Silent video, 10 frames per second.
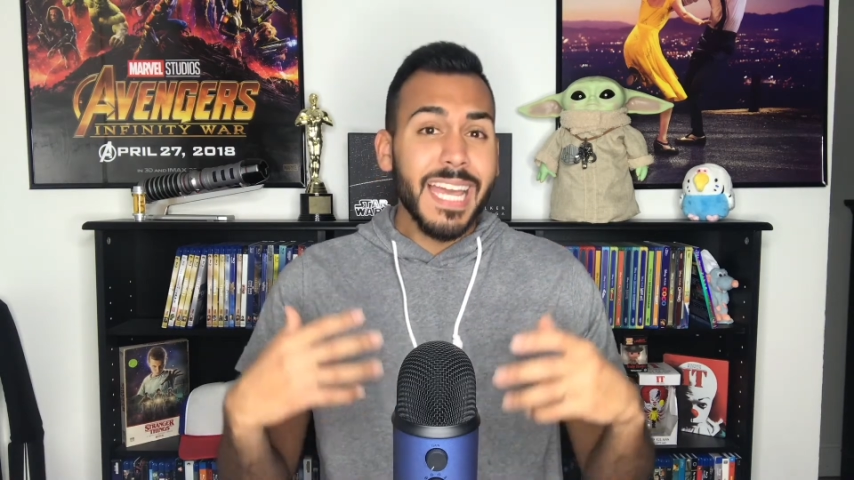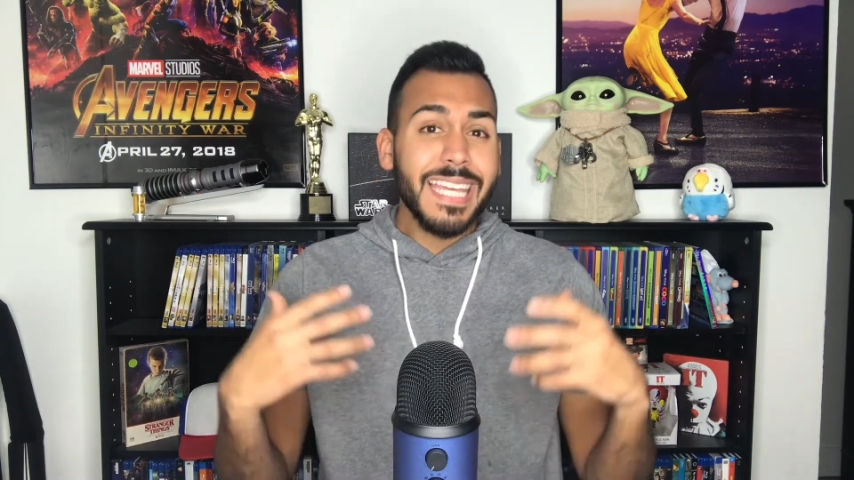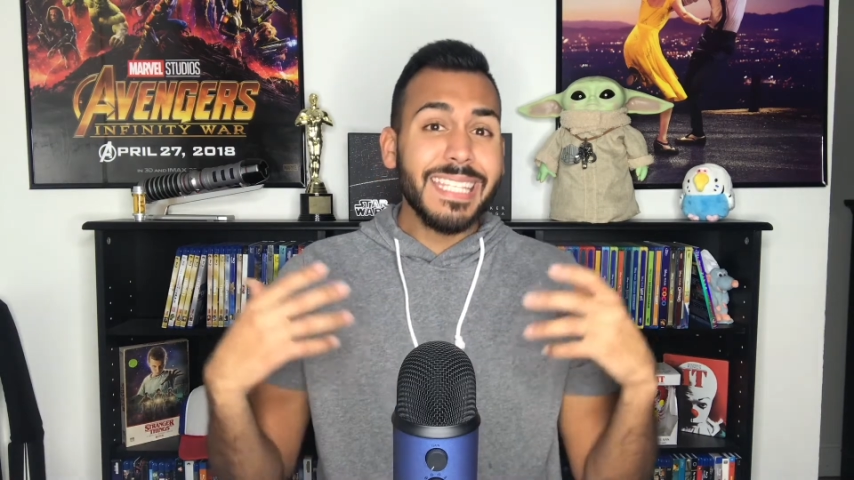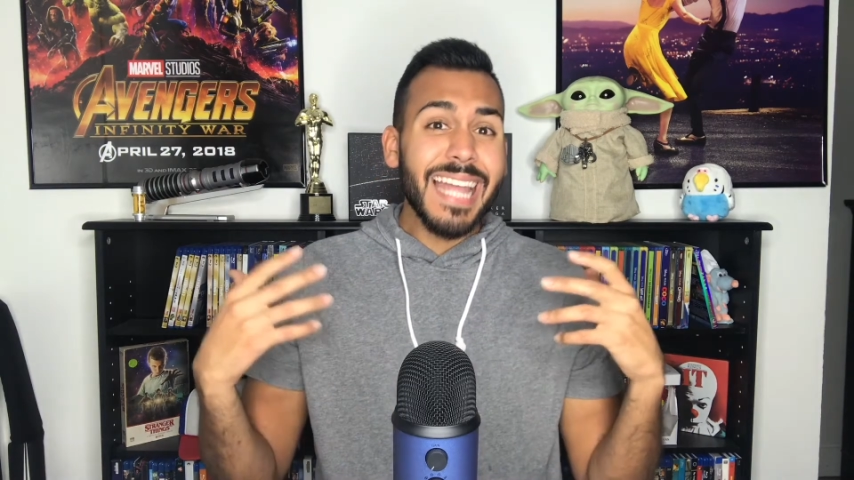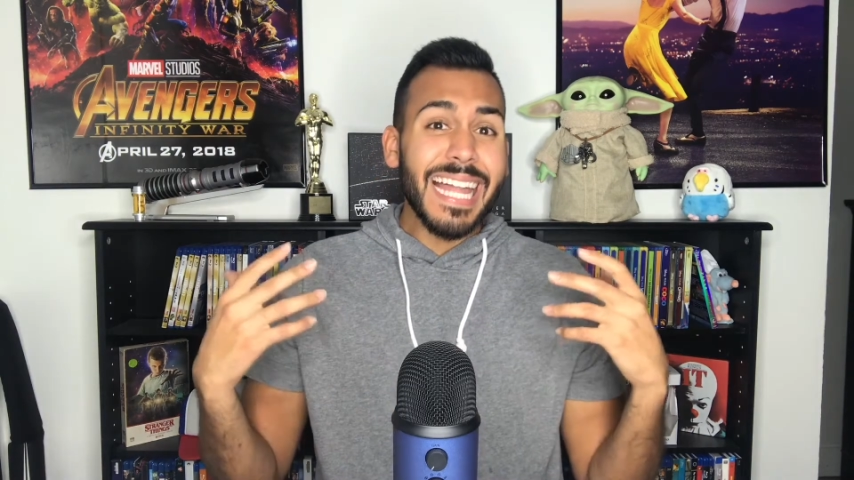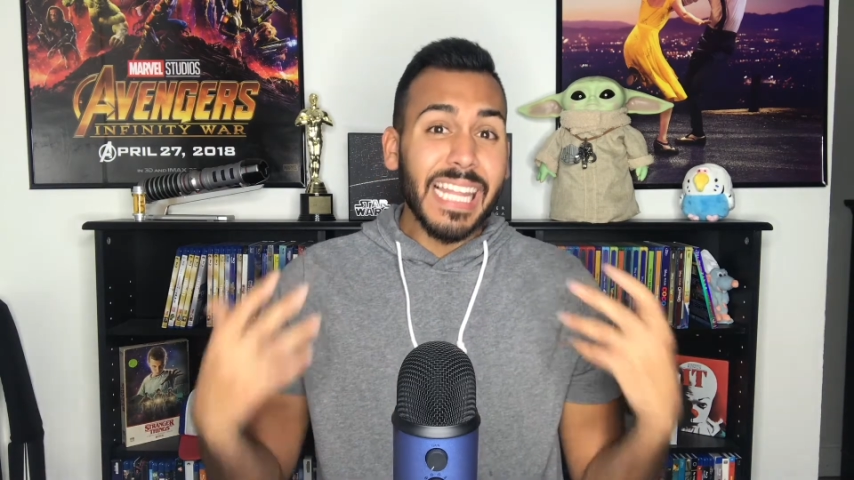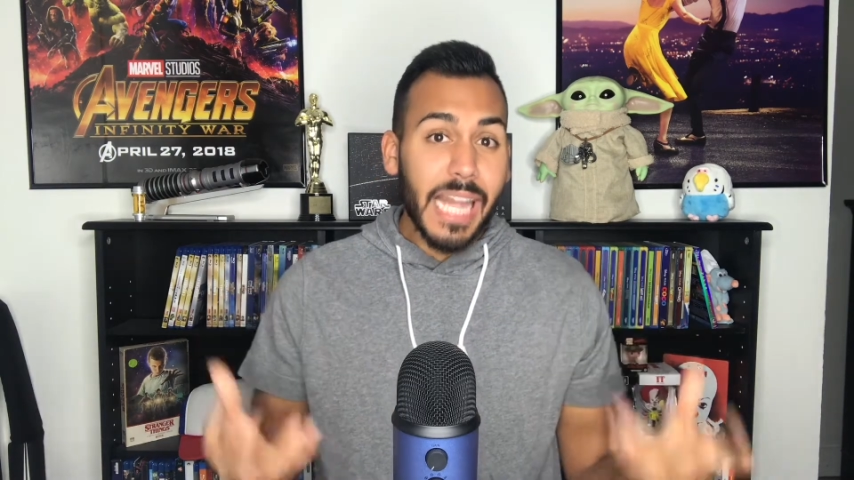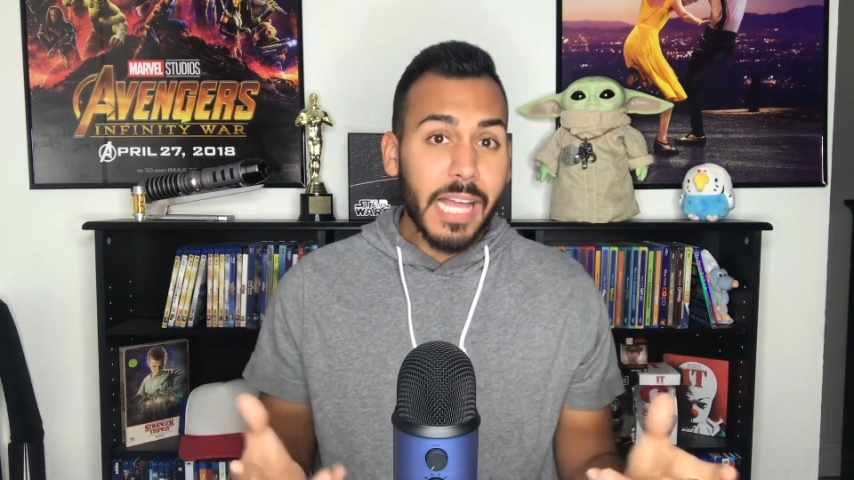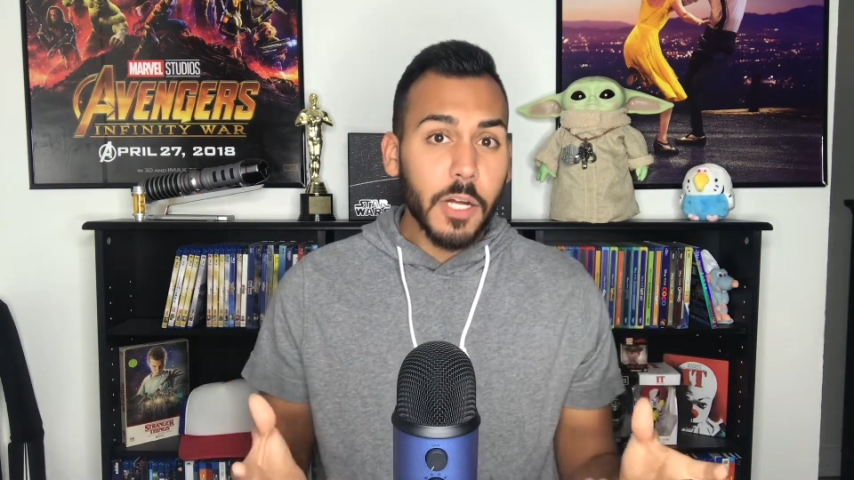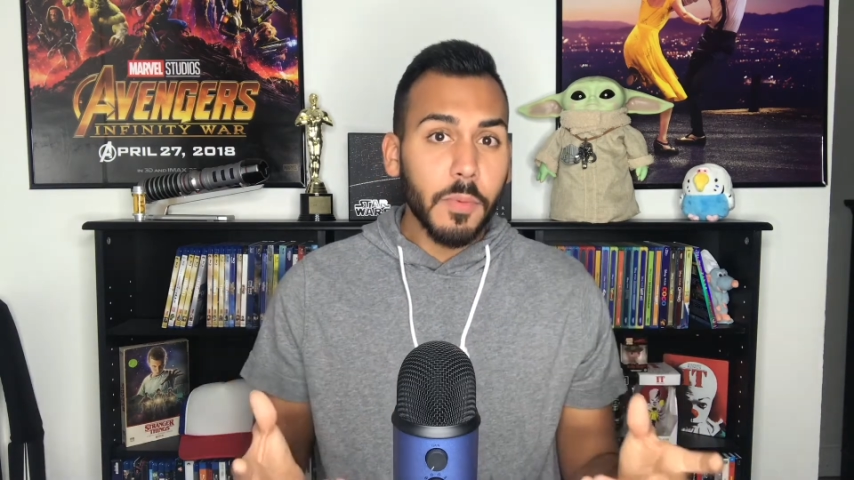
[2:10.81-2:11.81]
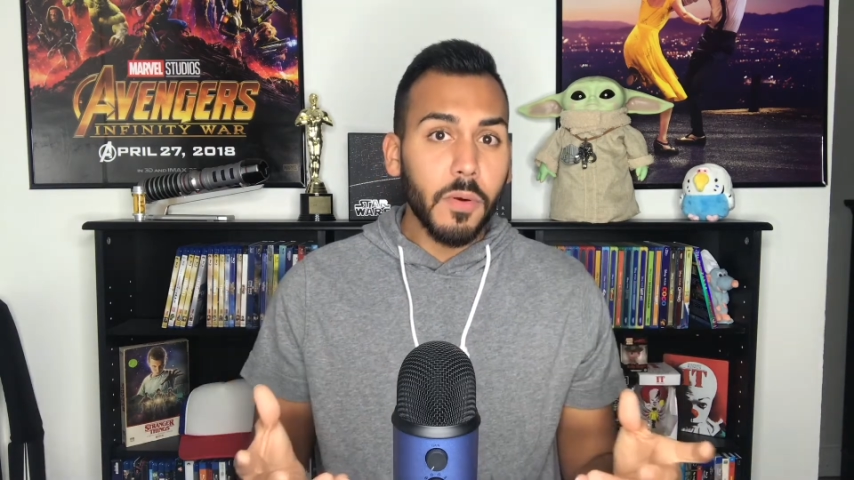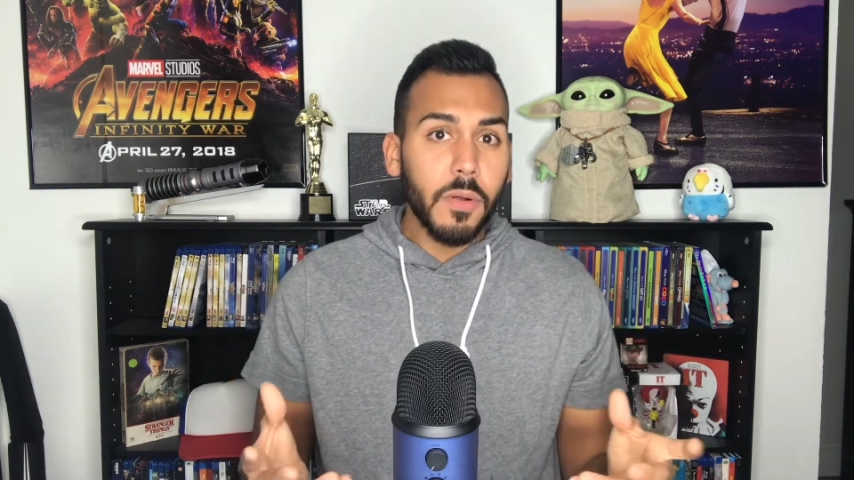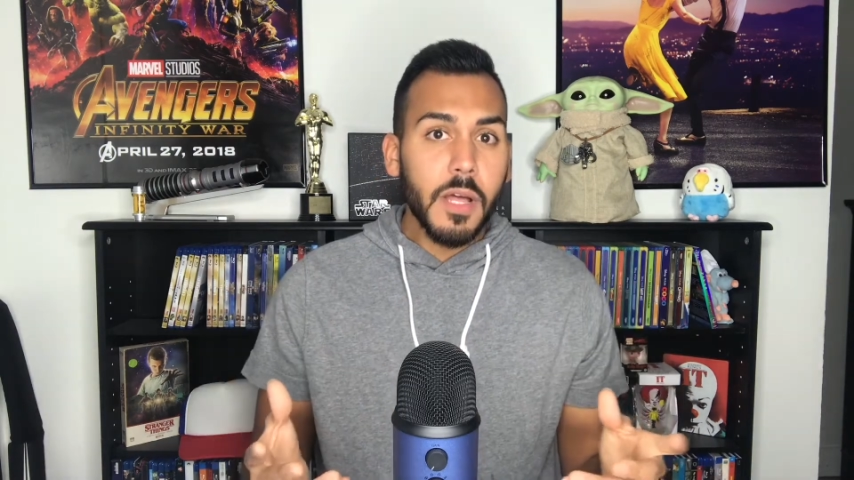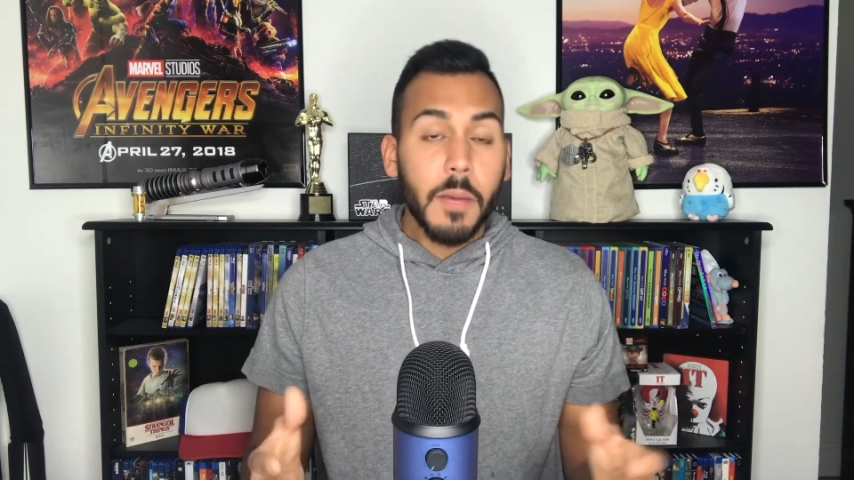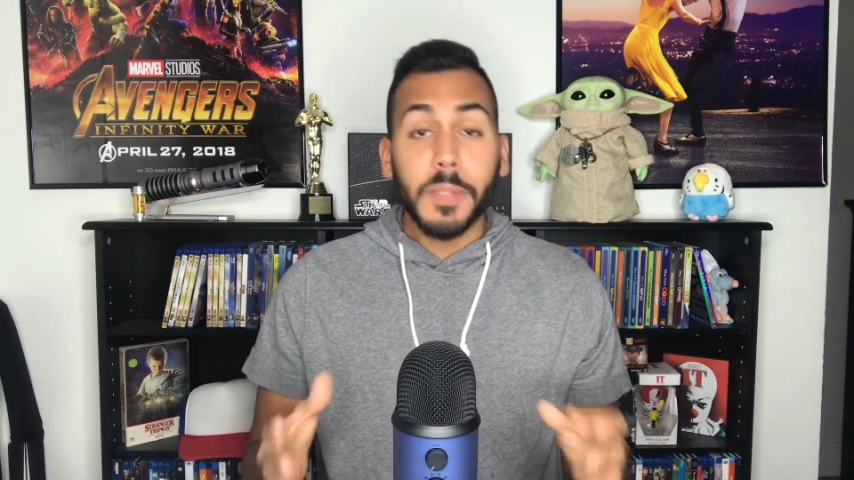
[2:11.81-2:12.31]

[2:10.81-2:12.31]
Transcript: He's not likable,